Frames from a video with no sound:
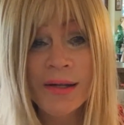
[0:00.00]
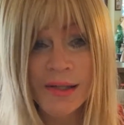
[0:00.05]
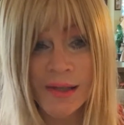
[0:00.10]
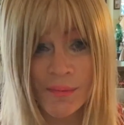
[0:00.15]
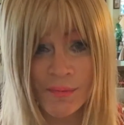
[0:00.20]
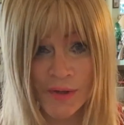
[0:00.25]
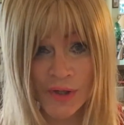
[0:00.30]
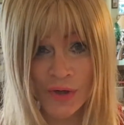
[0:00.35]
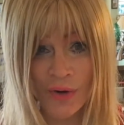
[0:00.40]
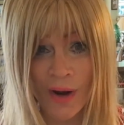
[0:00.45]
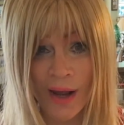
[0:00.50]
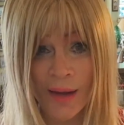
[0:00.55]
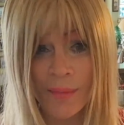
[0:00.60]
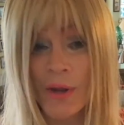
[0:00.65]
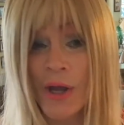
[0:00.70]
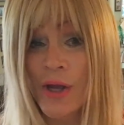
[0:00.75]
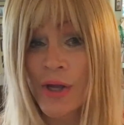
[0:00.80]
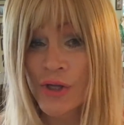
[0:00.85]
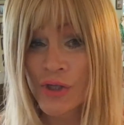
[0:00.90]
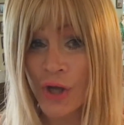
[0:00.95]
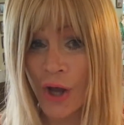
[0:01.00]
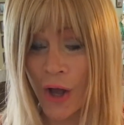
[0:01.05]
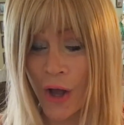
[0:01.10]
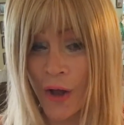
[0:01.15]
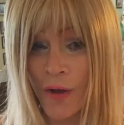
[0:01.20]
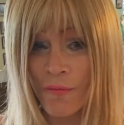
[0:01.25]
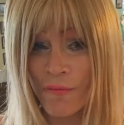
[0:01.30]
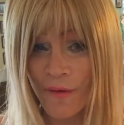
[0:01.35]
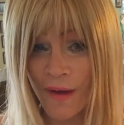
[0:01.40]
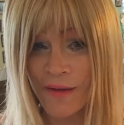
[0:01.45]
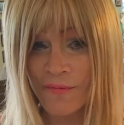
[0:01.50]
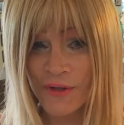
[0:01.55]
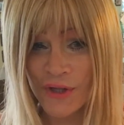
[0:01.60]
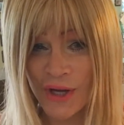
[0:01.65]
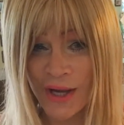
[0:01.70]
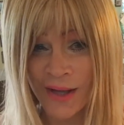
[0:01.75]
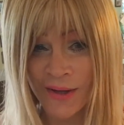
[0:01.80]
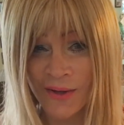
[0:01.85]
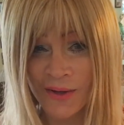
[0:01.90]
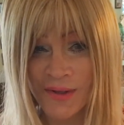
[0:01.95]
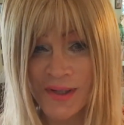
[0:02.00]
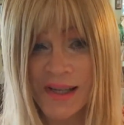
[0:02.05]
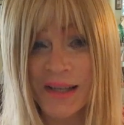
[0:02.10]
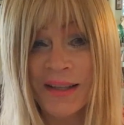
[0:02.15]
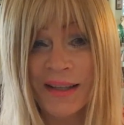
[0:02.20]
subscribe to all 5 channels.